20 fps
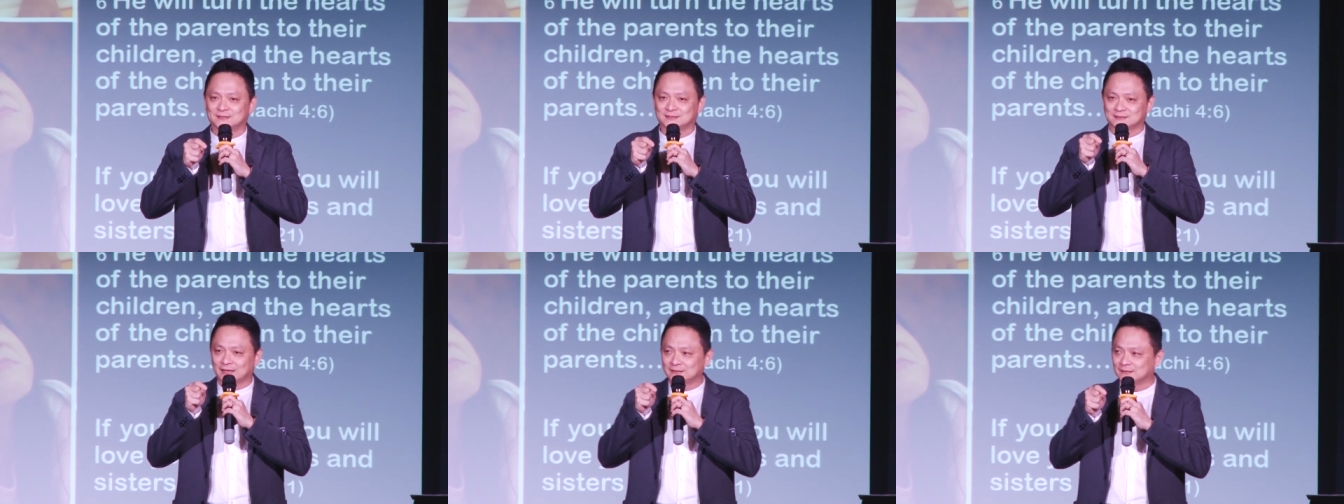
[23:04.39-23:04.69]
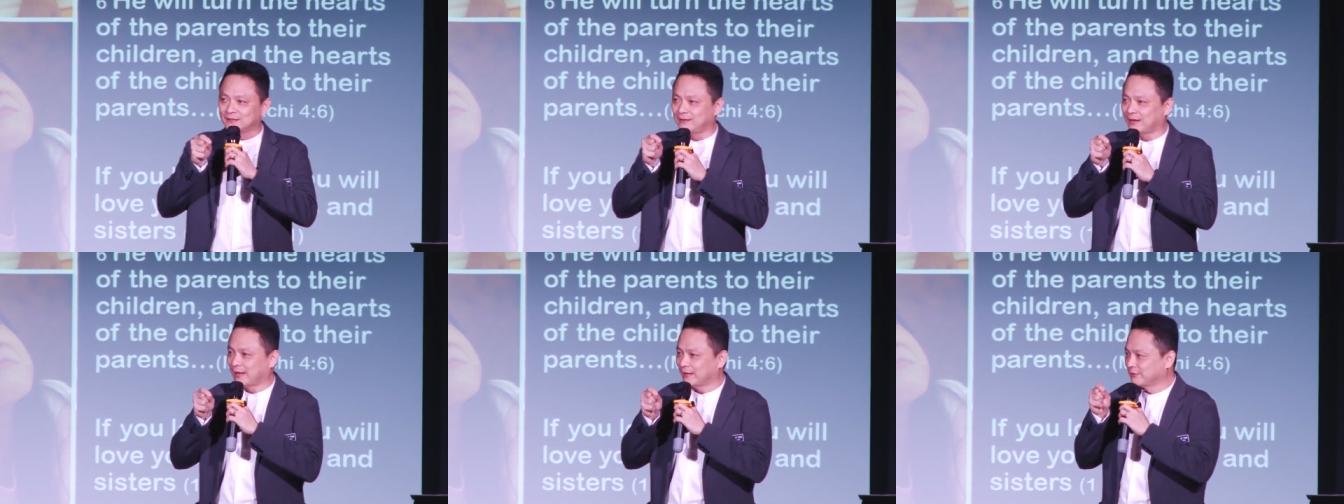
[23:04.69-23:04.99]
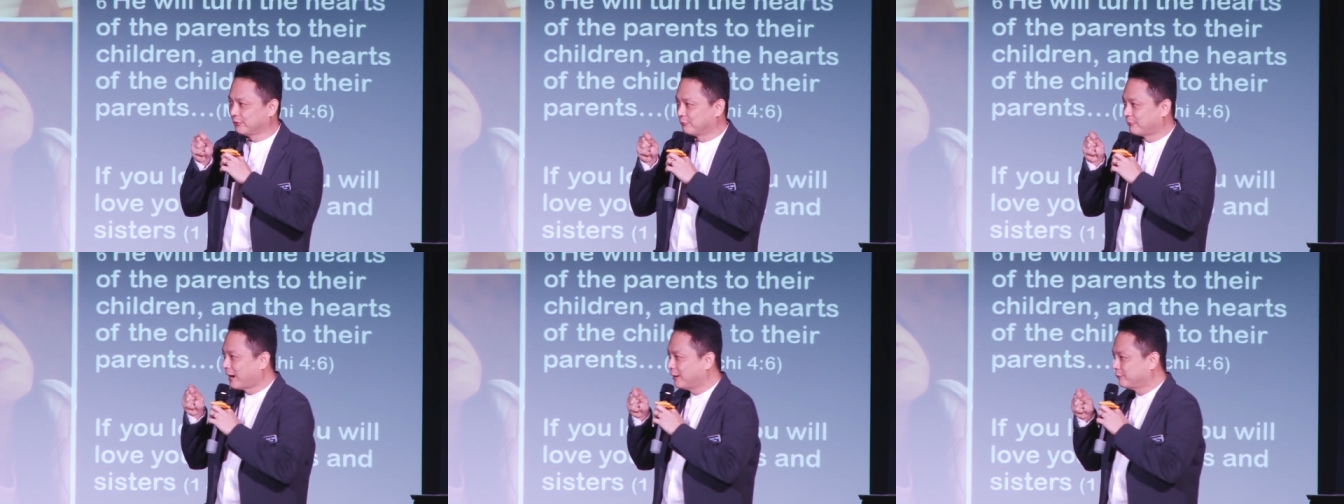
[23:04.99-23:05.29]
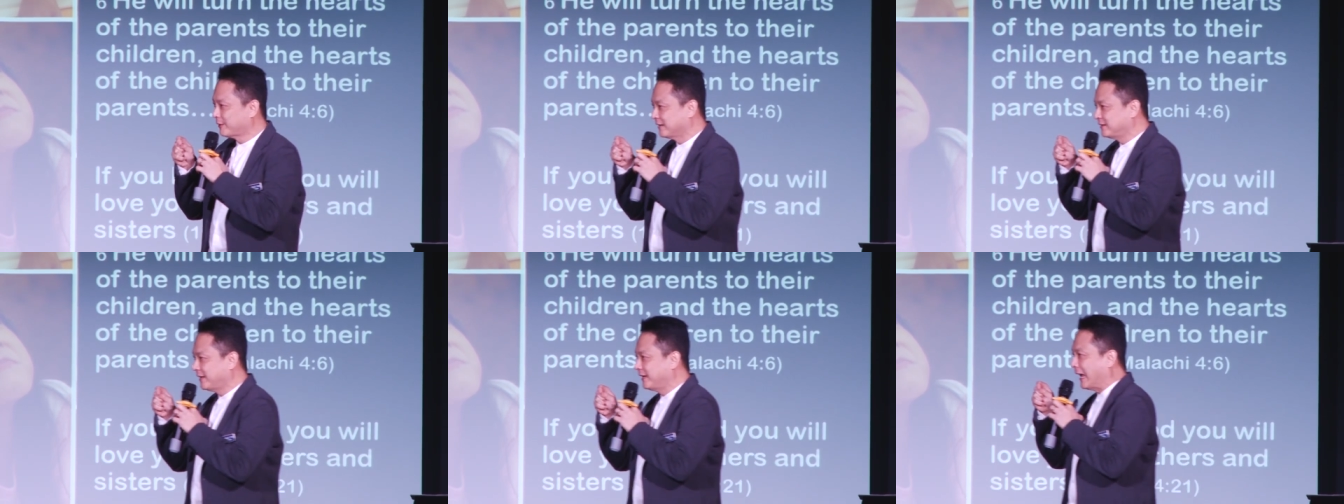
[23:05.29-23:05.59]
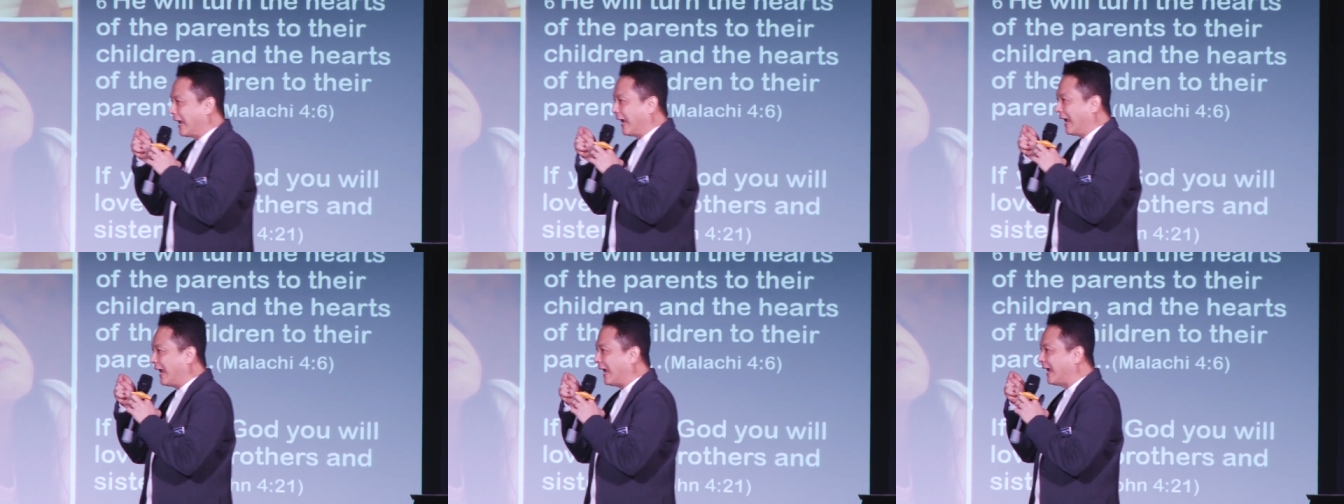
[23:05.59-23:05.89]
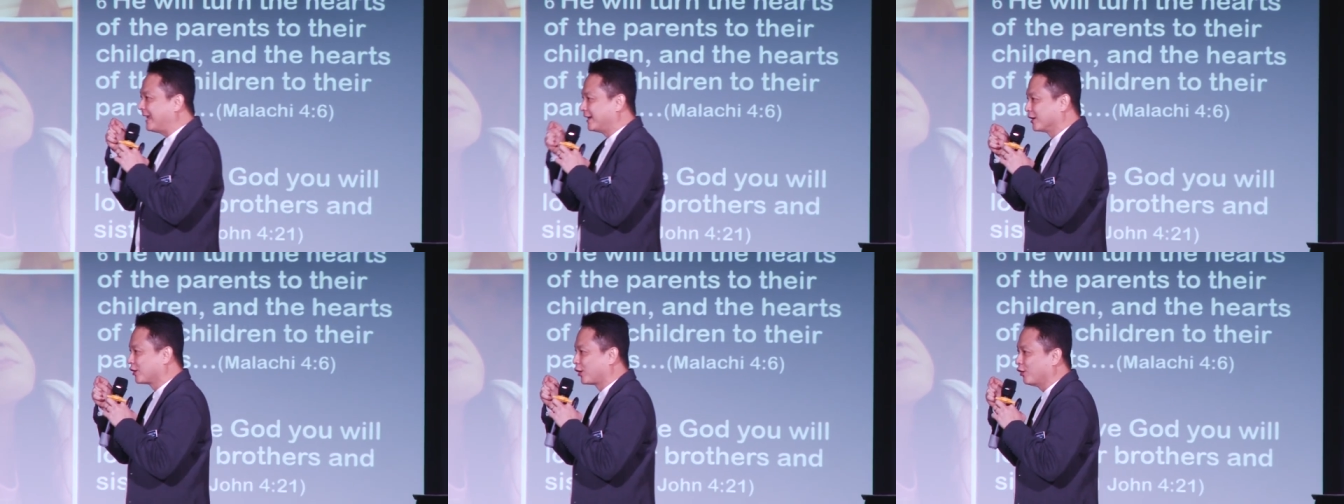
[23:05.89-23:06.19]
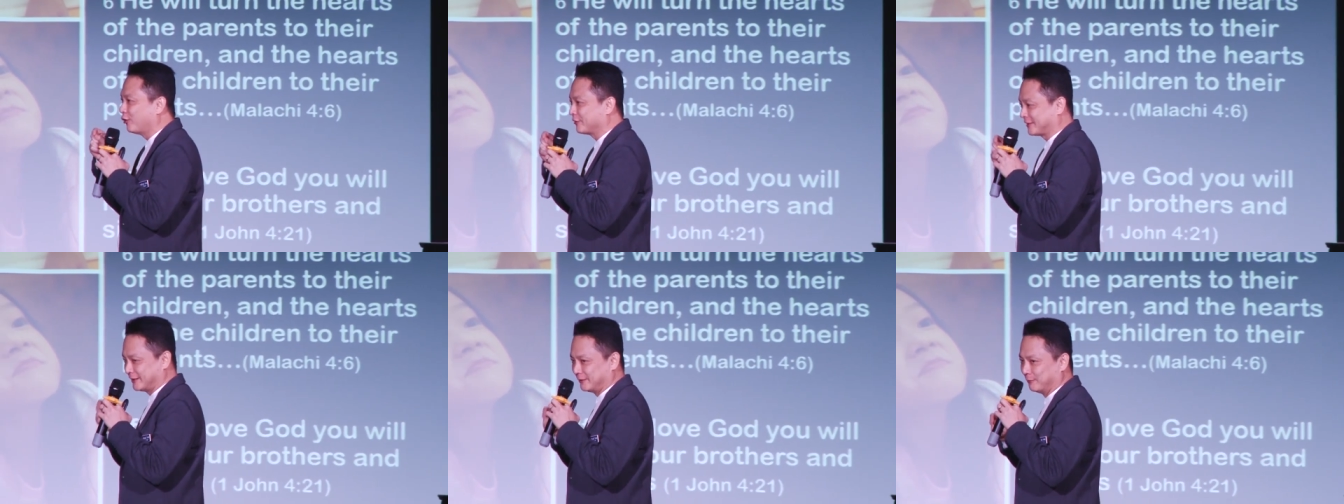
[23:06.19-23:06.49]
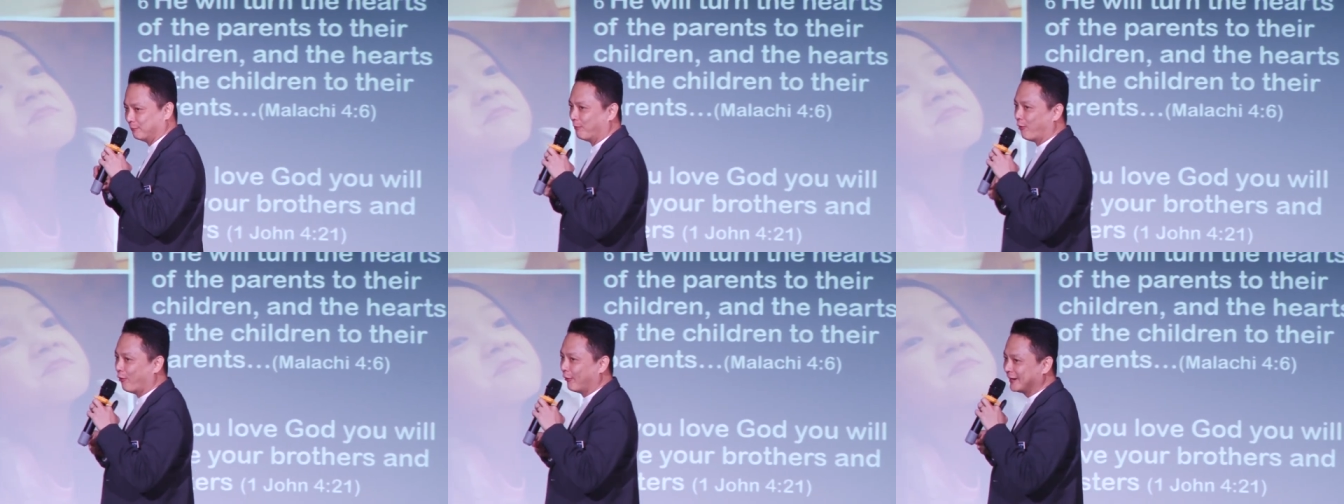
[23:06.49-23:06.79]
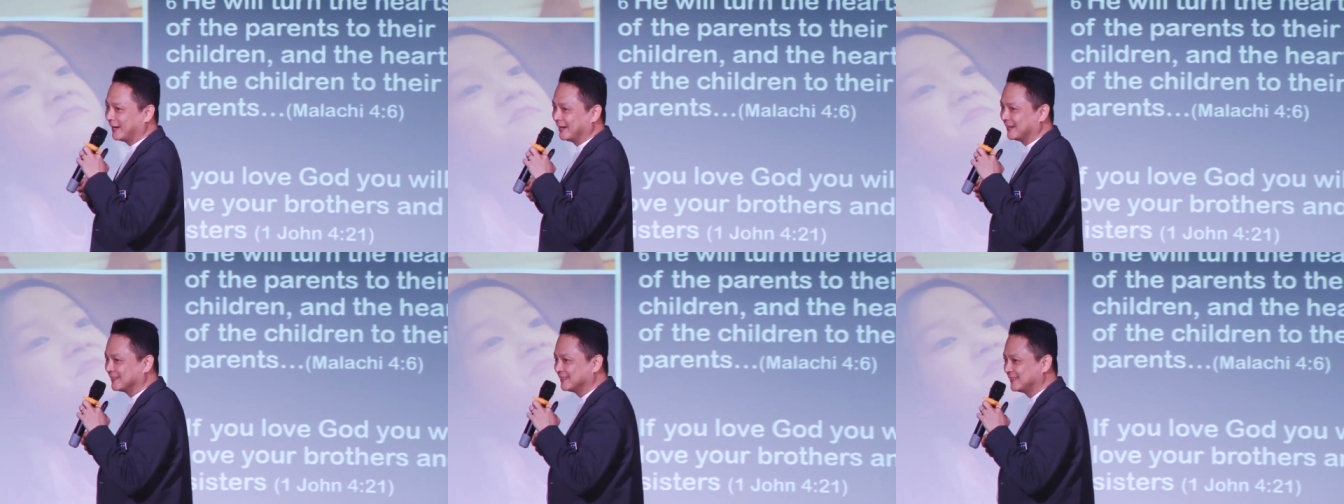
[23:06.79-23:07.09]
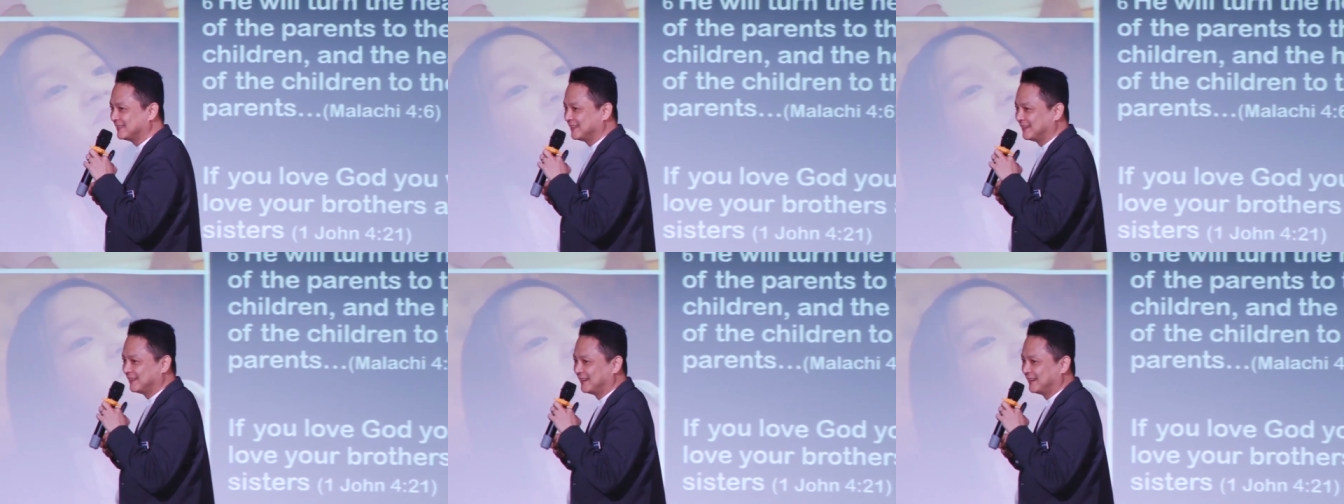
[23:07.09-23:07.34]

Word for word: started at around, I think, 8 o'clock in the morning.